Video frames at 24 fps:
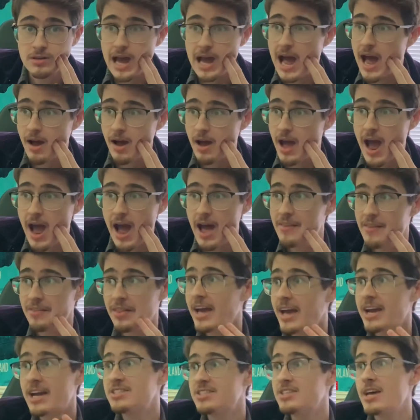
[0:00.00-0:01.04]
And
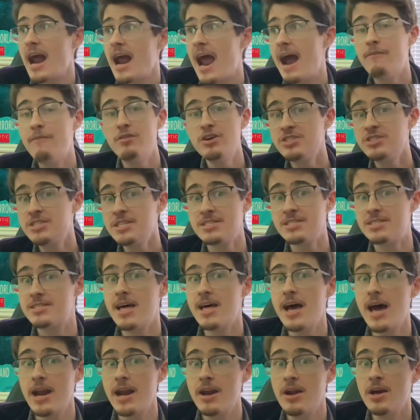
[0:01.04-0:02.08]
like I said, ever since
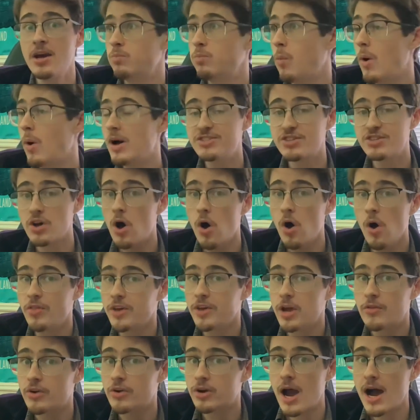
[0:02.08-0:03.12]
then, once all
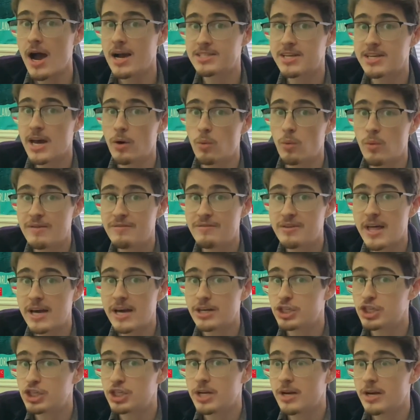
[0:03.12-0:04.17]
the other guys got a whiff of
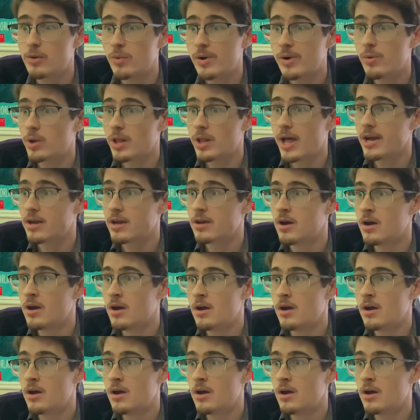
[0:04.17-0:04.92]
that shit, we were like,